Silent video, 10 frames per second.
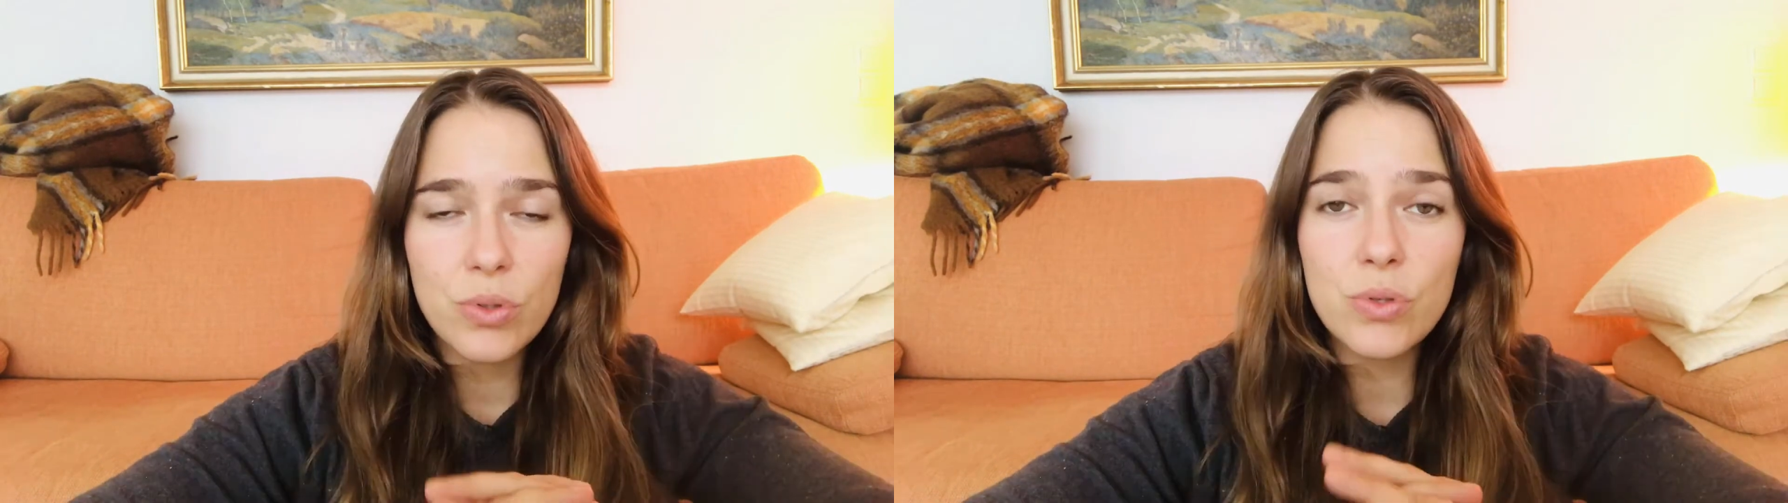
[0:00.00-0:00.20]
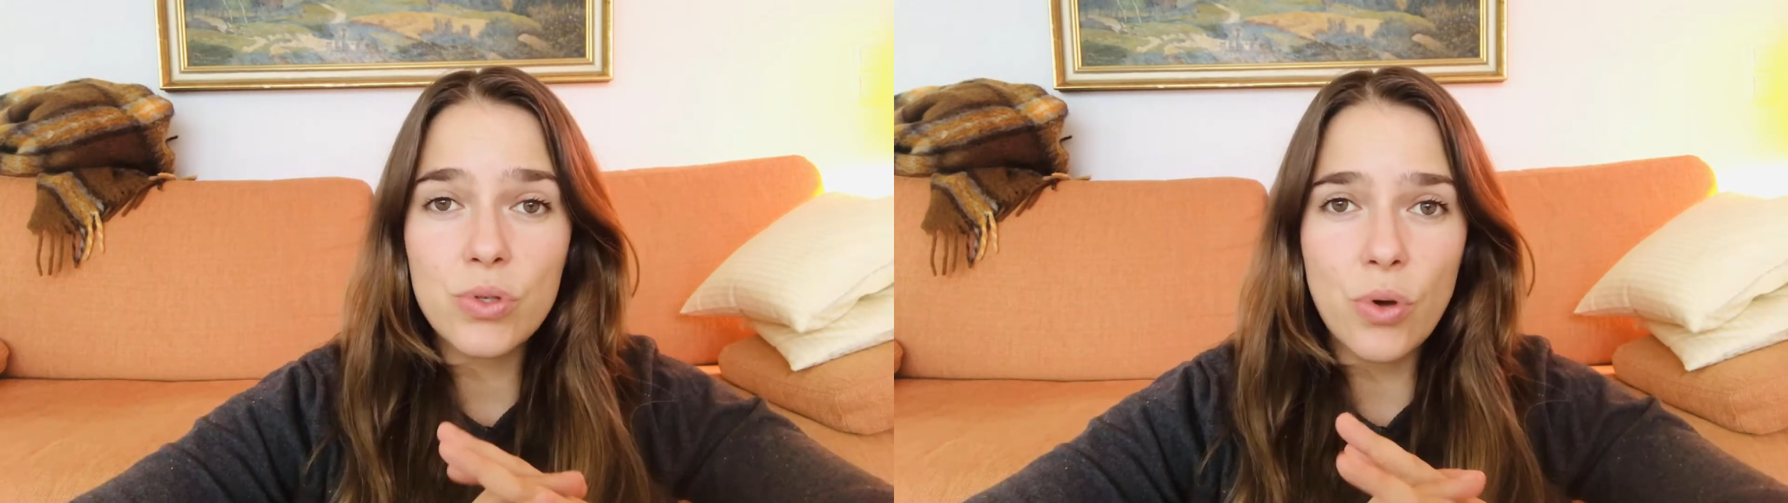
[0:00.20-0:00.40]

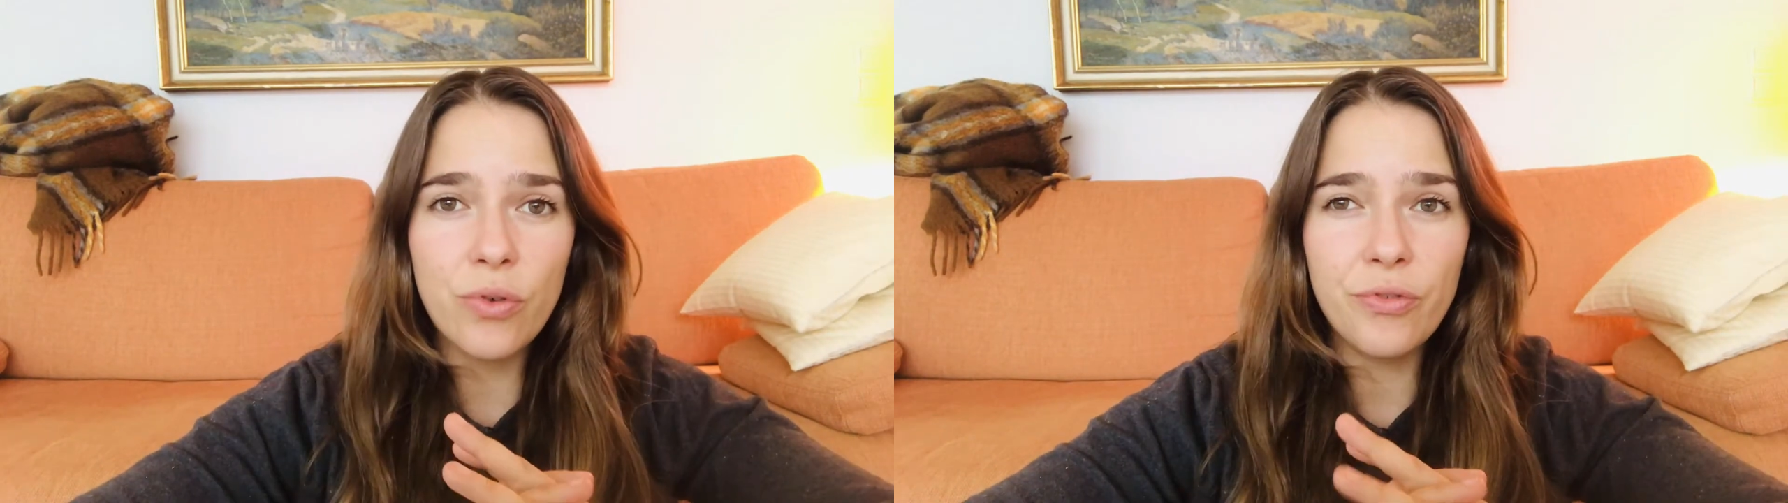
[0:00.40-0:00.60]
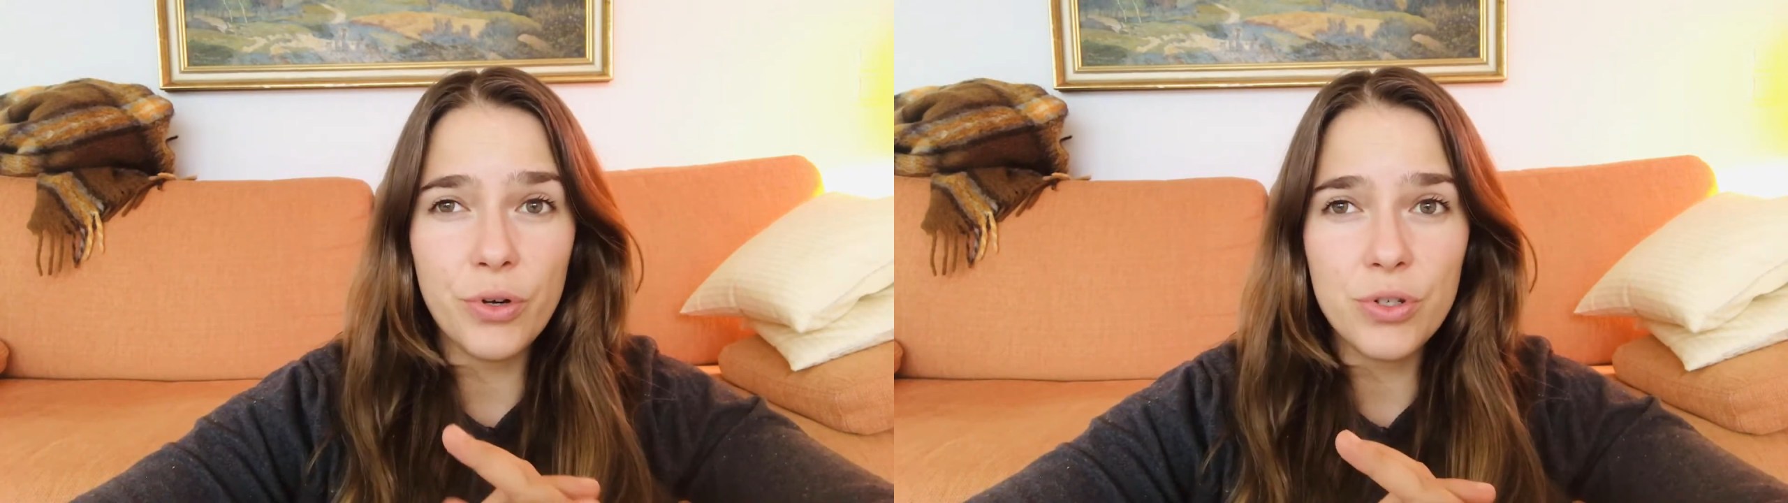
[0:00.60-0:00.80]
So
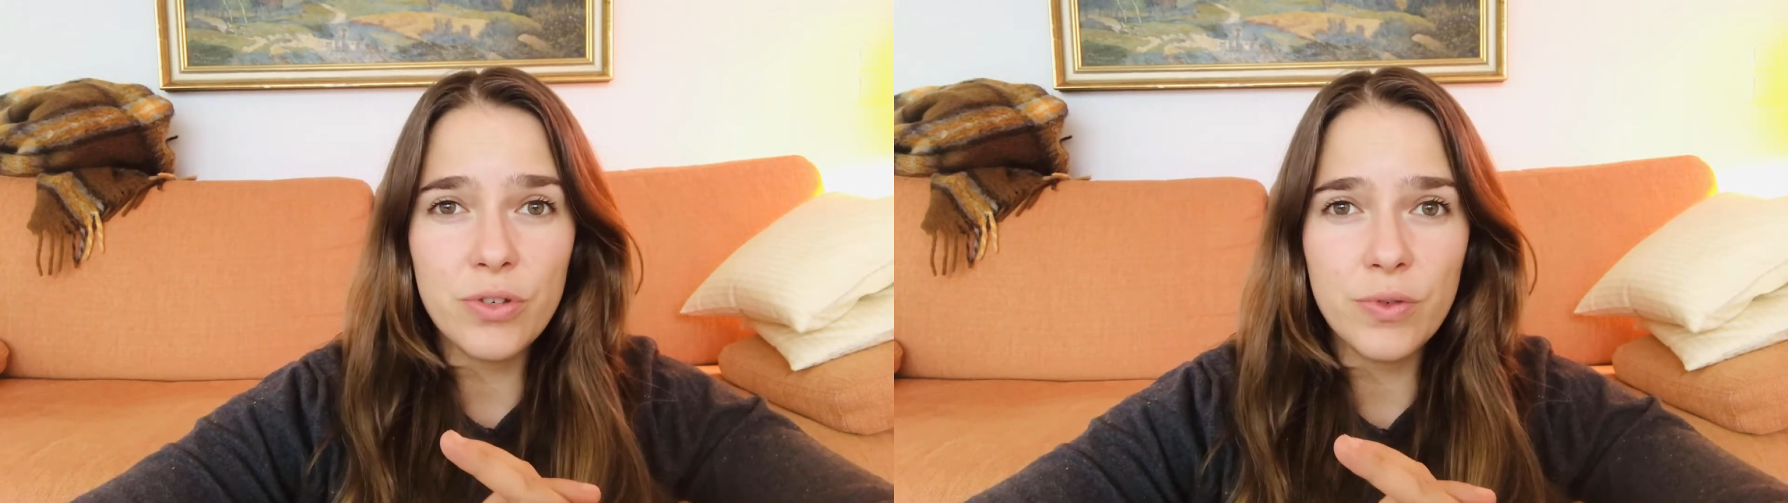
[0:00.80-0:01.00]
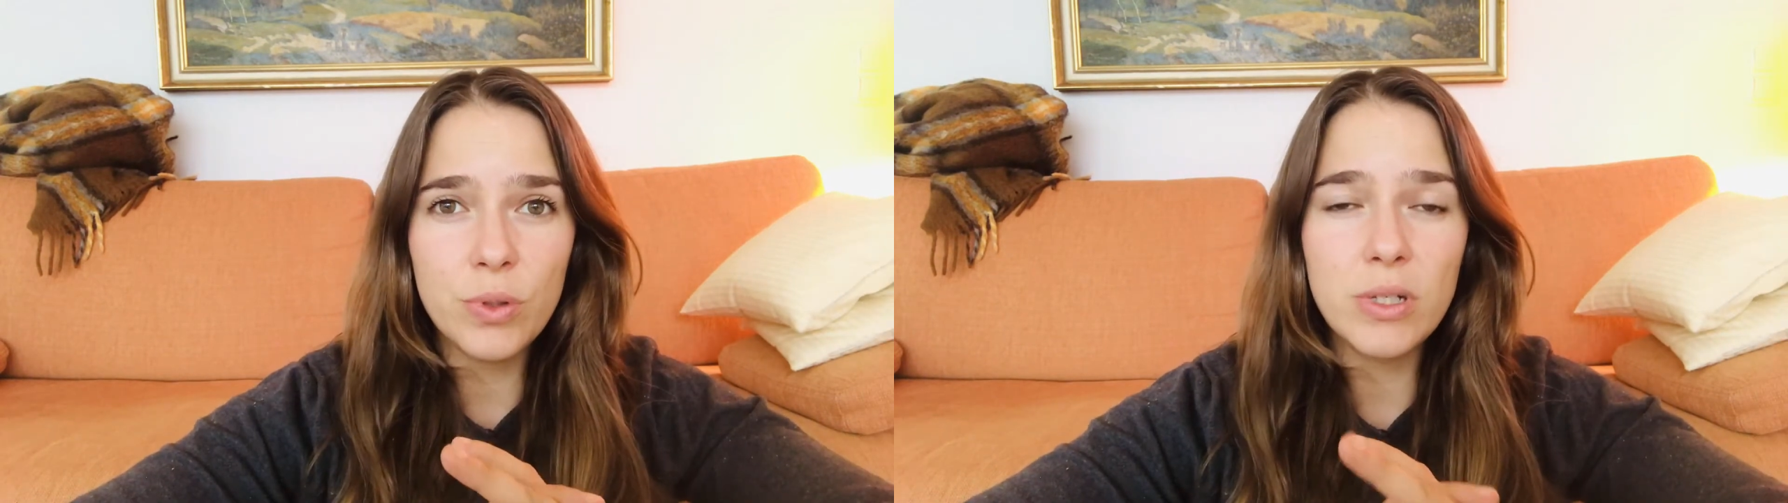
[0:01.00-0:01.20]
first
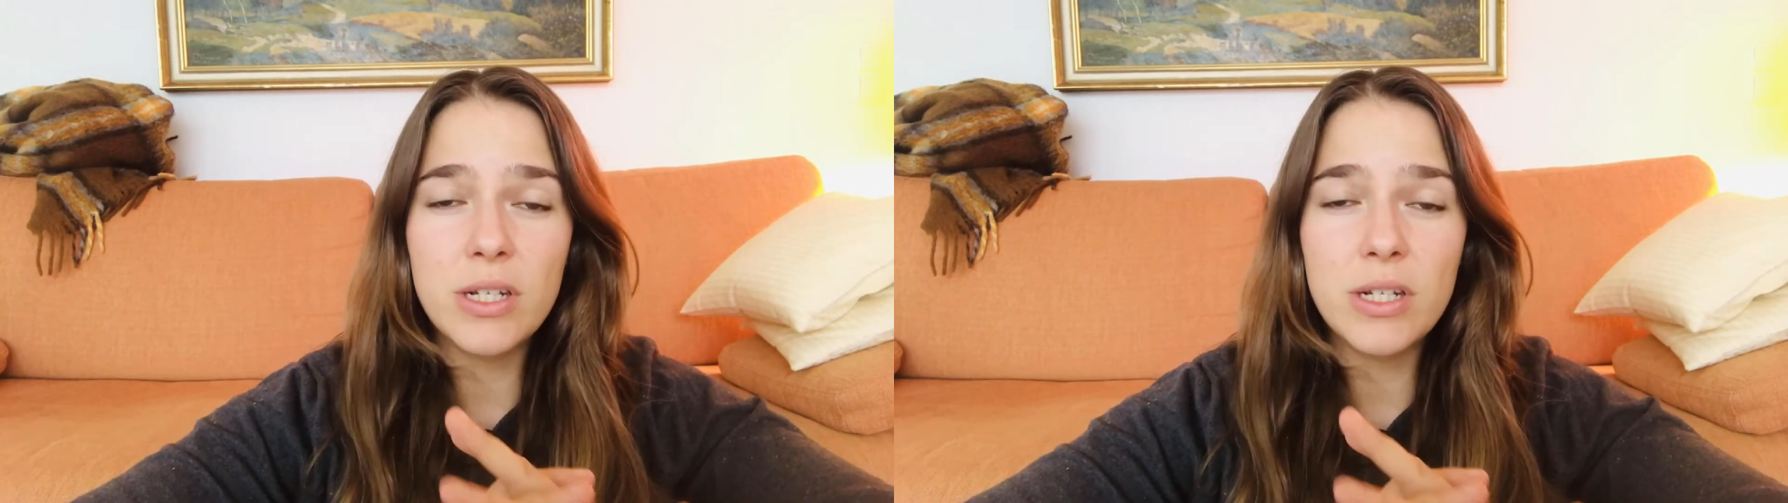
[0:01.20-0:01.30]
of all,